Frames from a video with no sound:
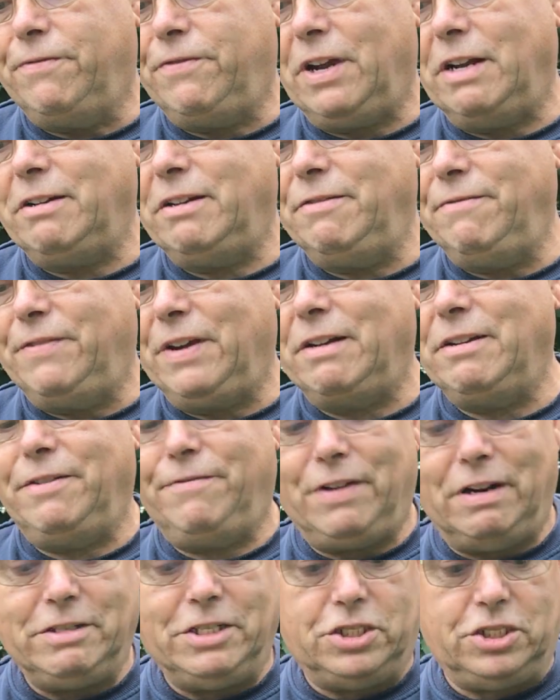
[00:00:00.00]
very, very,
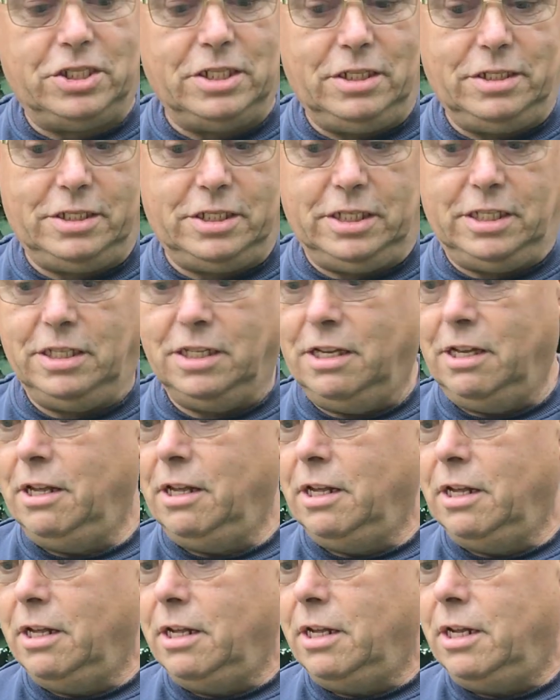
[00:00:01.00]
very silty.
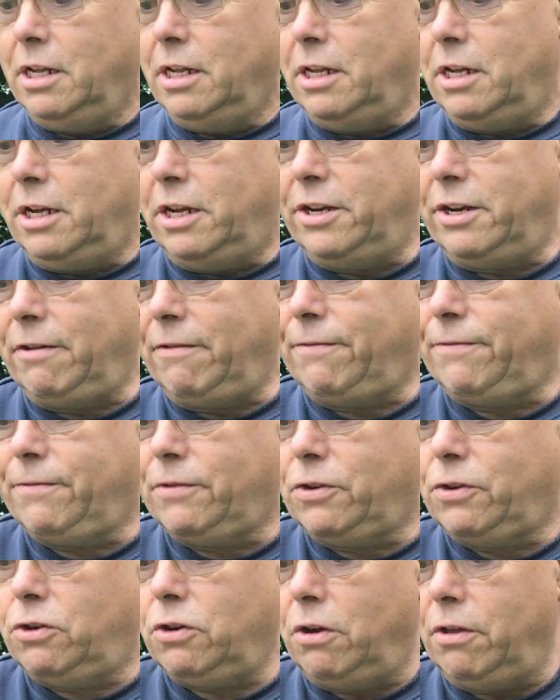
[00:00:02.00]
And I've
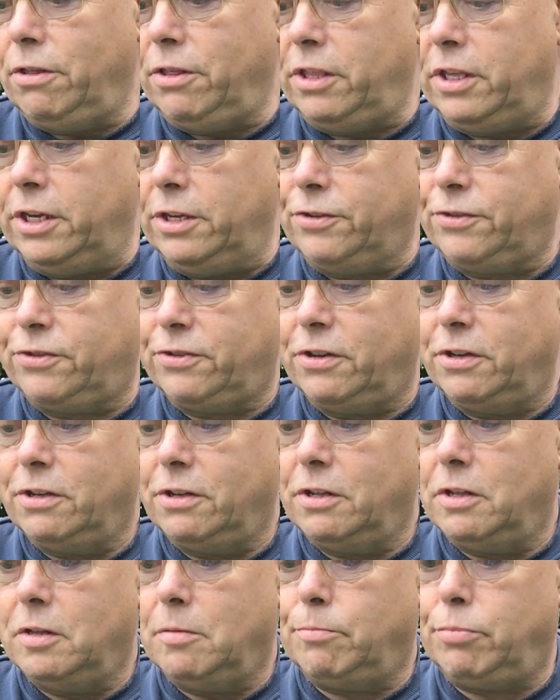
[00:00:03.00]
got this
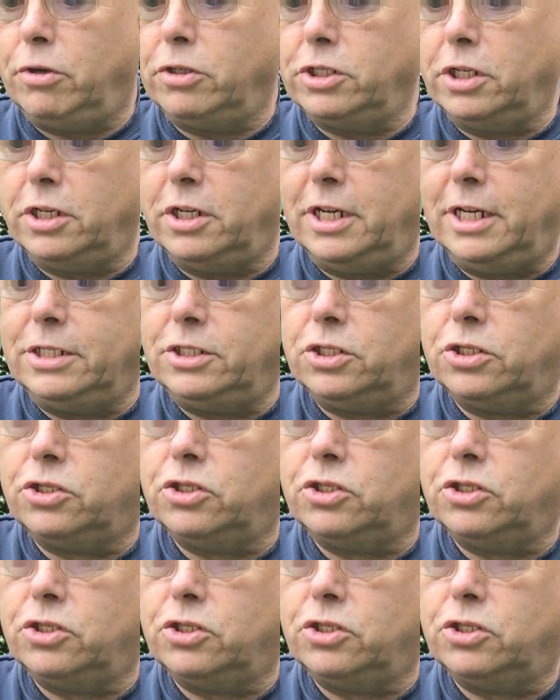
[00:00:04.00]
buoyant ledger